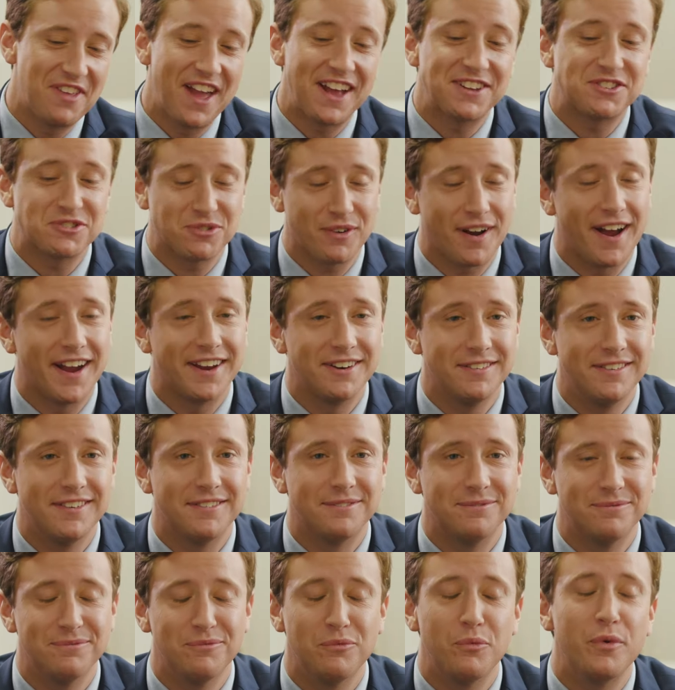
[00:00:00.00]
That's right.
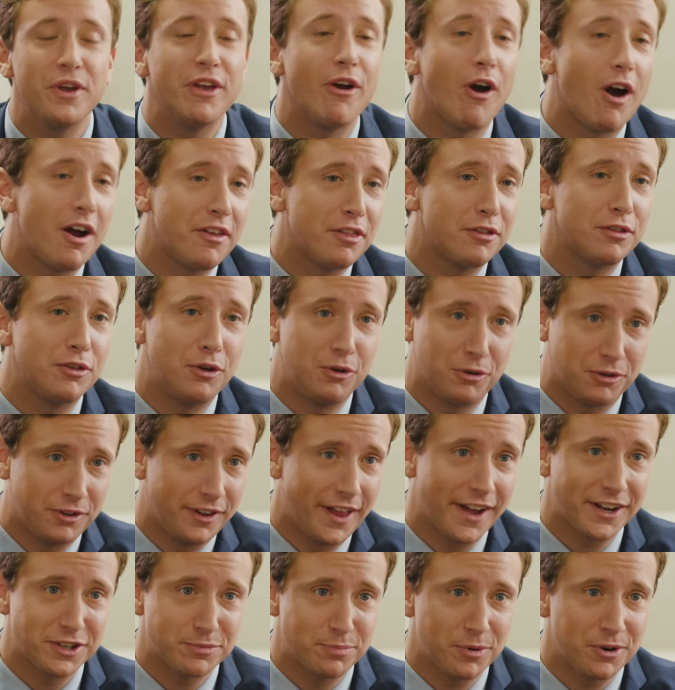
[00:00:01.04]
We are the
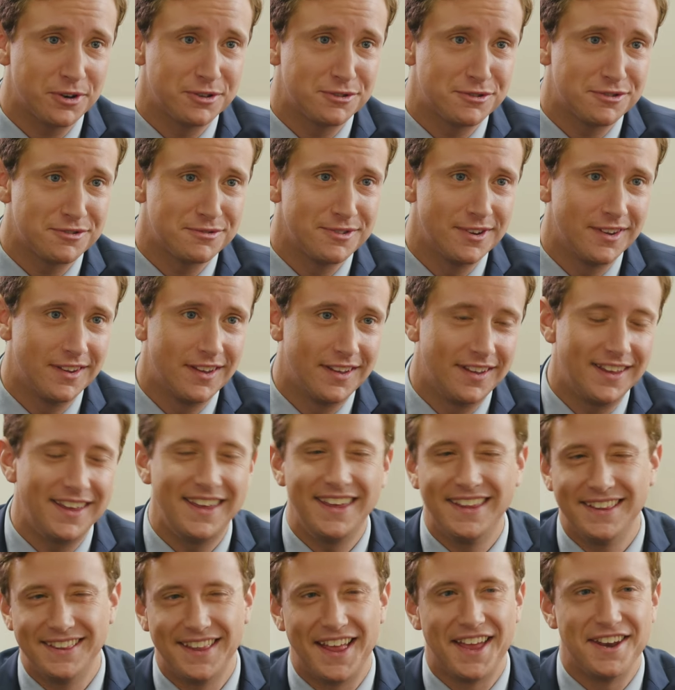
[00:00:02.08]
local experts
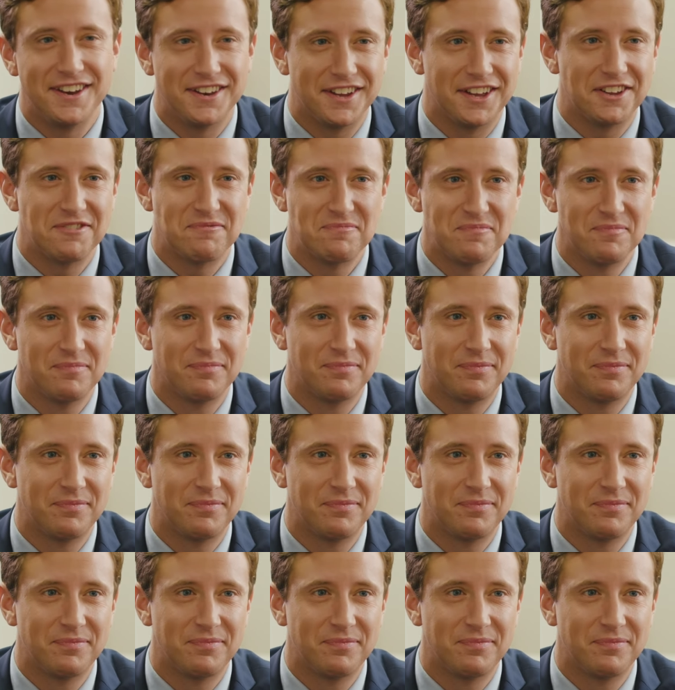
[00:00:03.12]
in lending.